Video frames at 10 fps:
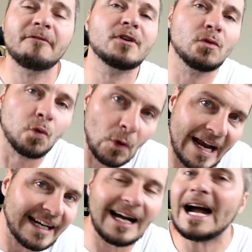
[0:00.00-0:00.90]
every
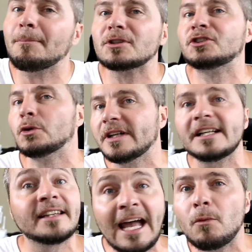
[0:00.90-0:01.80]
rec
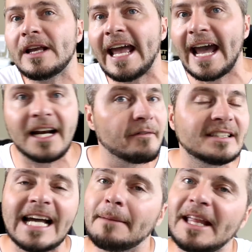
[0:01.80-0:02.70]
opportunity that we had, every
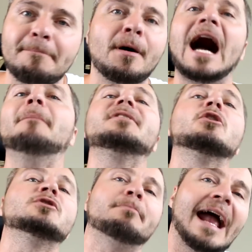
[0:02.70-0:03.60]
time they popped
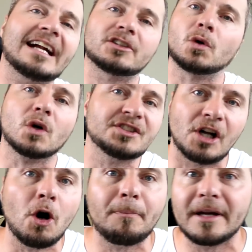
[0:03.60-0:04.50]
those back doors
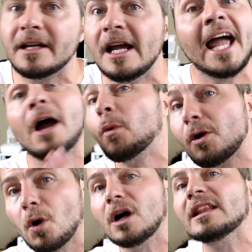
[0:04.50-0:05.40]
open and
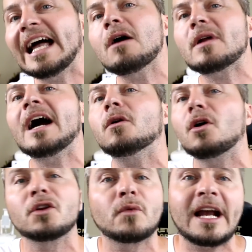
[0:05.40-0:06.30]
we were allowed out
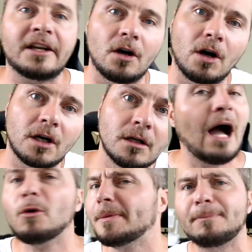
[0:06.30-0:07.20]
on the rec yard,
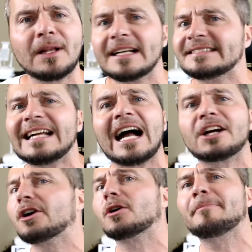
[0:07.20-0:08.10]
I would be playing
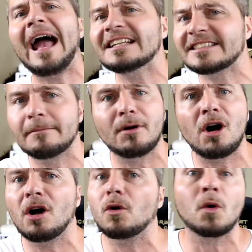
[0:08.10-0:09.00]
soccer or
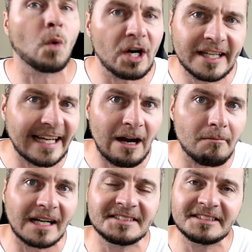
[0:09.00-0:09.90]
basketball or working
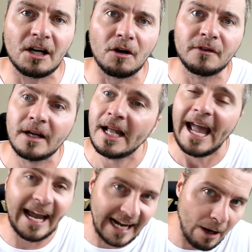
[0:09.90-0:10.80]
out myself,
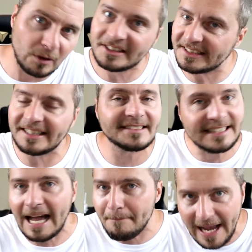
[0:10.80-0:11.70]
and I would see this
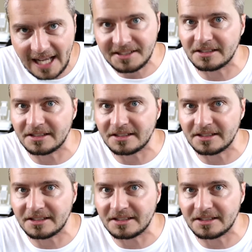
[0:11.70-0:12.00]
guy Bath